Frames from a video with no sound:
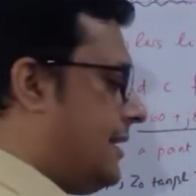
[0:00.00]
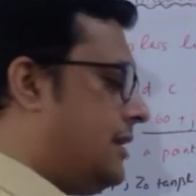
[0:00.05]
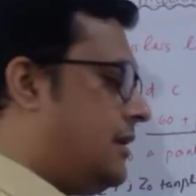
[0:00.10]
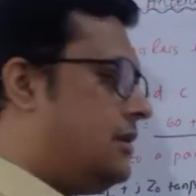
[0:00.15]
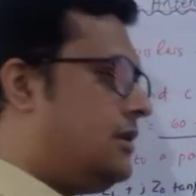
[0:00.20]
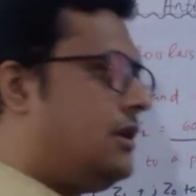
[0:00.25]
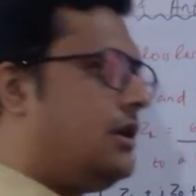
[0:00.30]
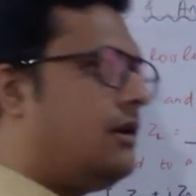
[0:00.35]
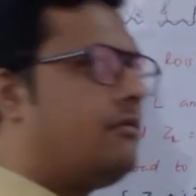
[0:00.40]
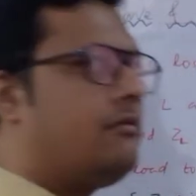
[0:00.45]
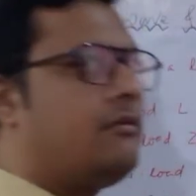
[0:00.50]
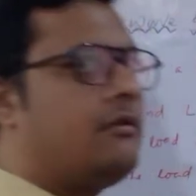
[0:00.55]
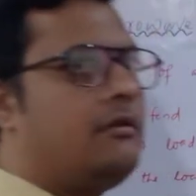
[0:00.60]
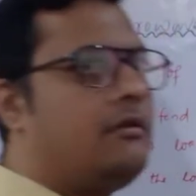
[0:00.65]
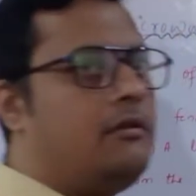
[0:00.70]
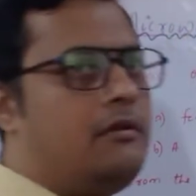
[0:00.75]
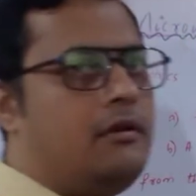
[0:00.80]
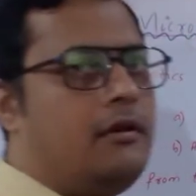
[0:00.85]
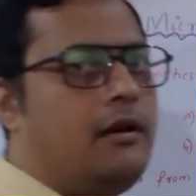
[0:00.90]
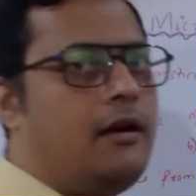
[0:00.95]
this you have to
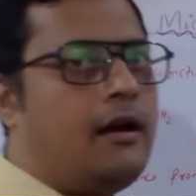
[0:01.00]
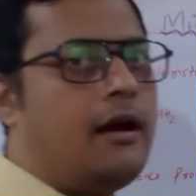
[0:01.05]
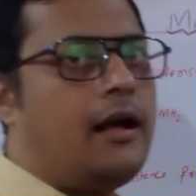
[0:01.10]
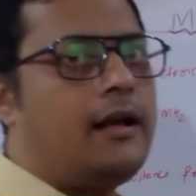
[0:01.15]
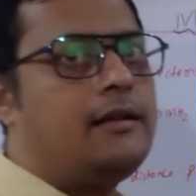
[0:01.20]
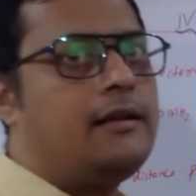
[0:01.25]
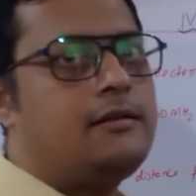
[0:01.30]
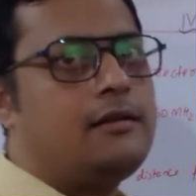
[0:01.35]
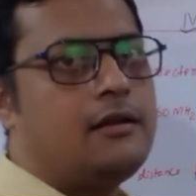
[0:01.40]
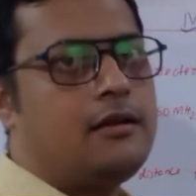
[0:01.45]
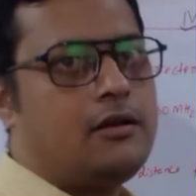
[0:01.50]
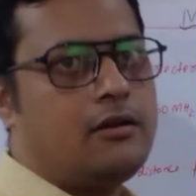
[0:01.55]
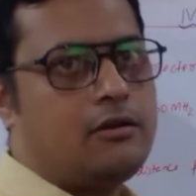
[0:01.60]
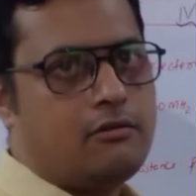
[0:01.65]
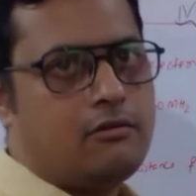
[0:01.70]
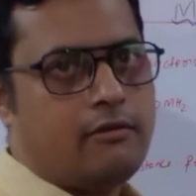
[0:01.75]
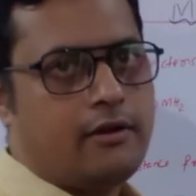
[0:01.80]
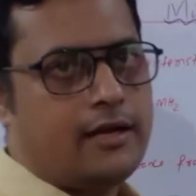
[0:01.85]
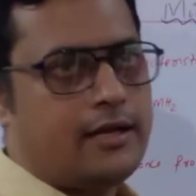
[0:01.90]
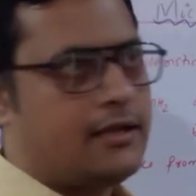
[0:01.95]
answer your
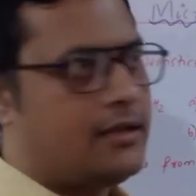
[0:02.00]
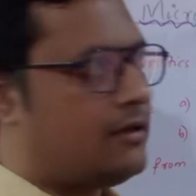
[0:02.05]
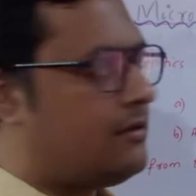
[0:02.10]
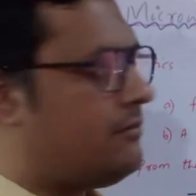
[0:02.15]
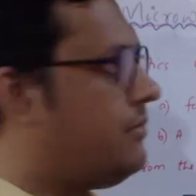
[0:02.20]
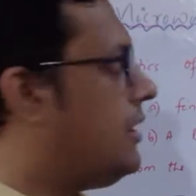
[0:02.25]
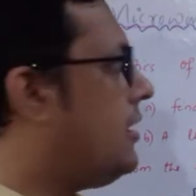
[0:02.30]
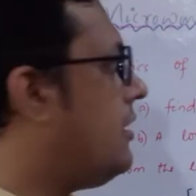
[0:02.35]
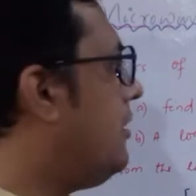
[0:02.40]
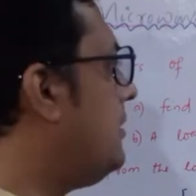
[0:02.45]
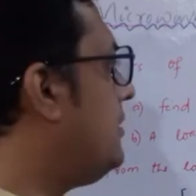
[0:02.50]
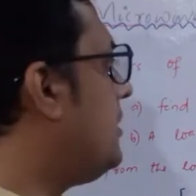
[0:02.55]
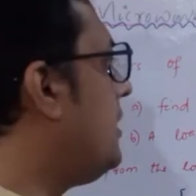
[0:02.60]
question, because